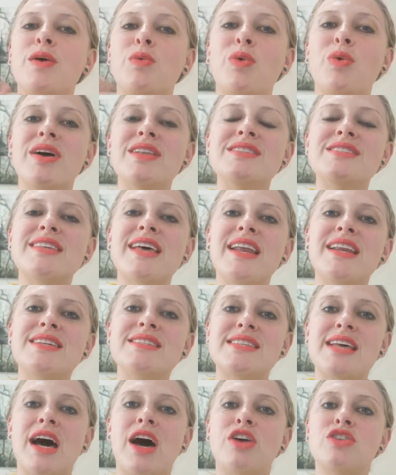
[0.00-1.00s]
Once that
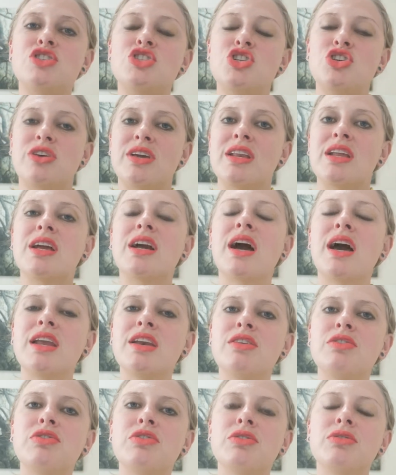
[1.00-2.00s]
is out, you can
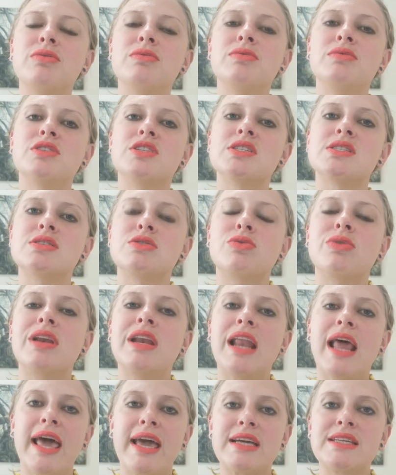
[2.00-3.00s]
kind of just
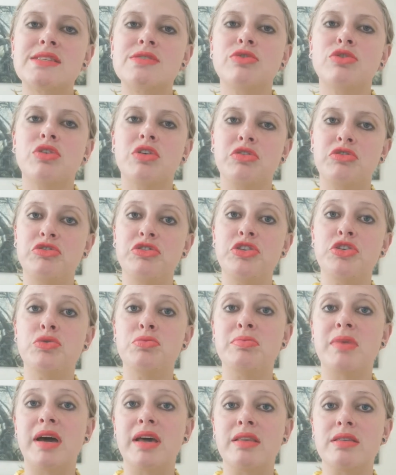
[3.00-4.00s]
relax for a few
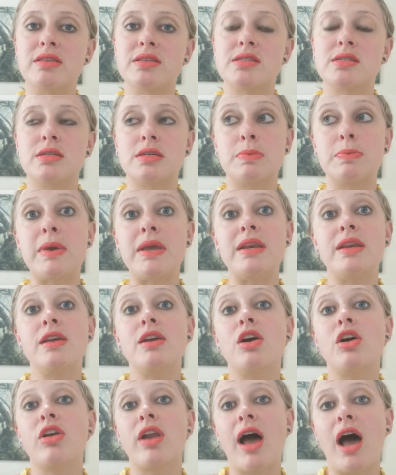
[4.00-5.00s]
months,
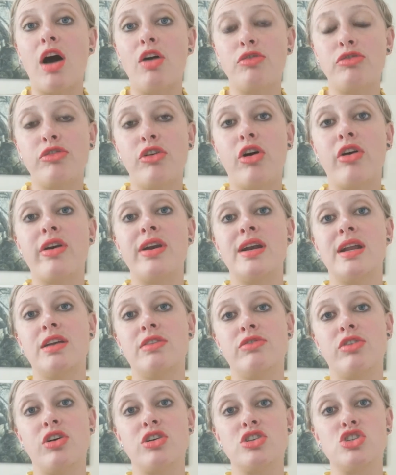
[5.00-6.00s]
depending on how far in
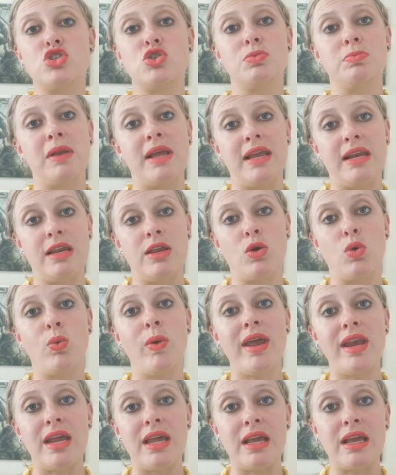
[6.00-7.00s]
advance you're planning your
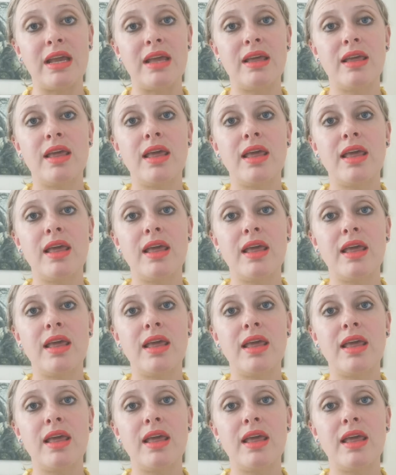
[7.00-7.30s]
wedding.